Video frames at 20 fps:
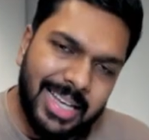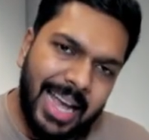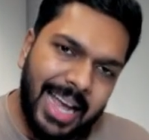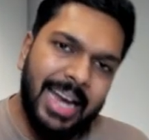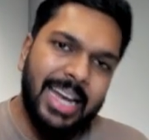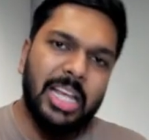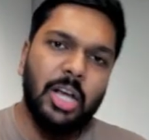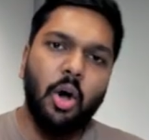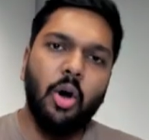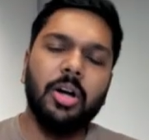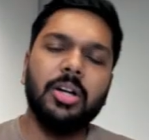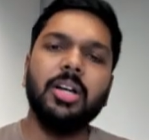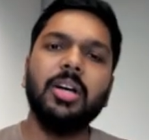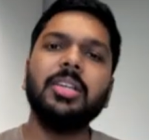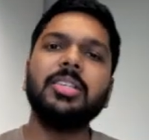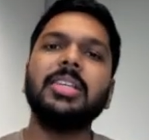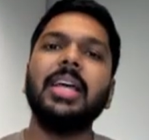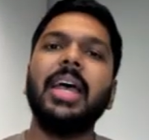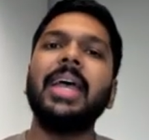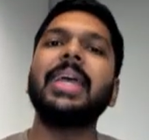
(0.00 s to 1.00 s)
any
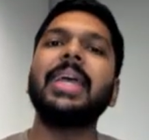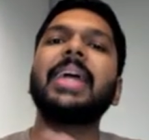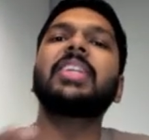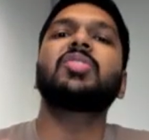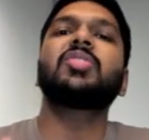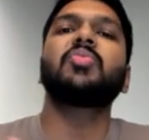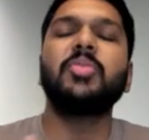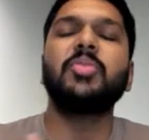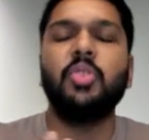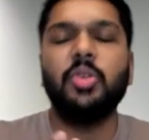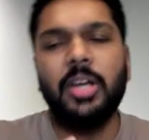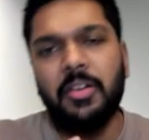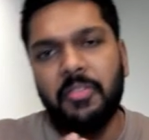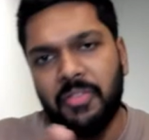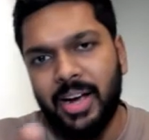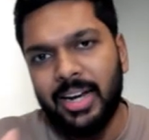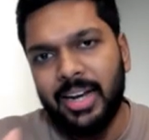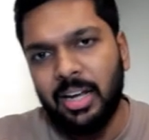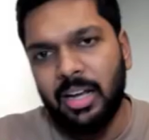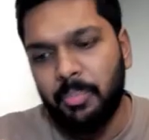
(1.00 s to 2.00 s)
orders against which you can
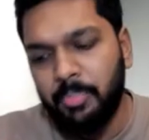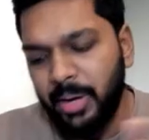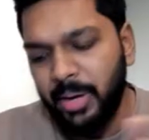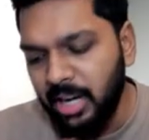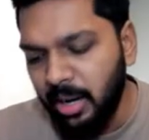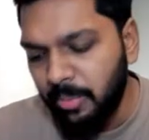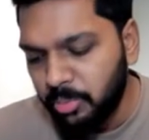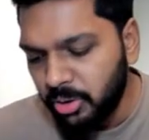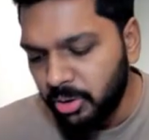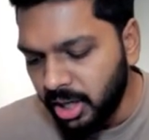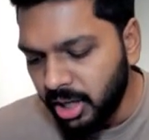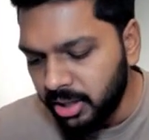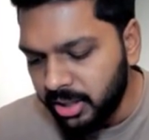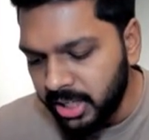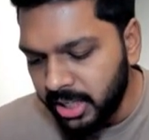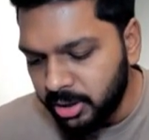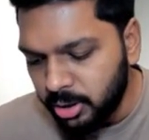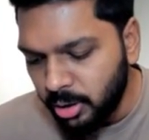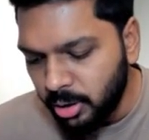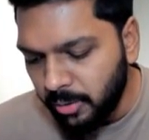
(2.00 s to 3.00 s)
file an appeal up to
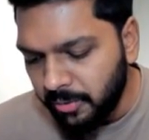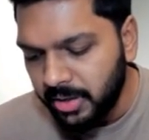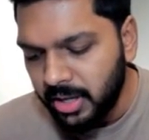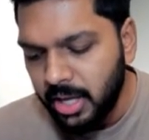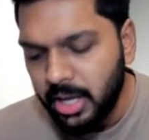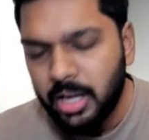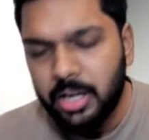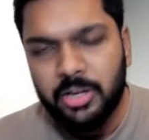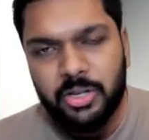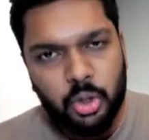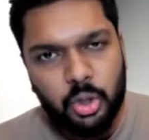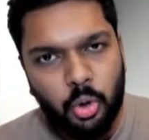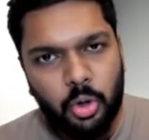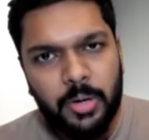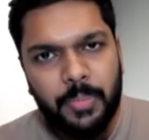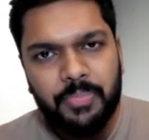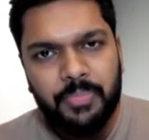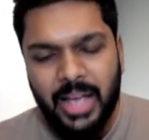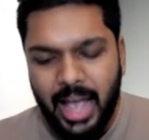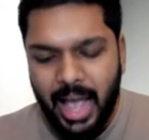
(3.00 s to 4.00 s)
30th of June,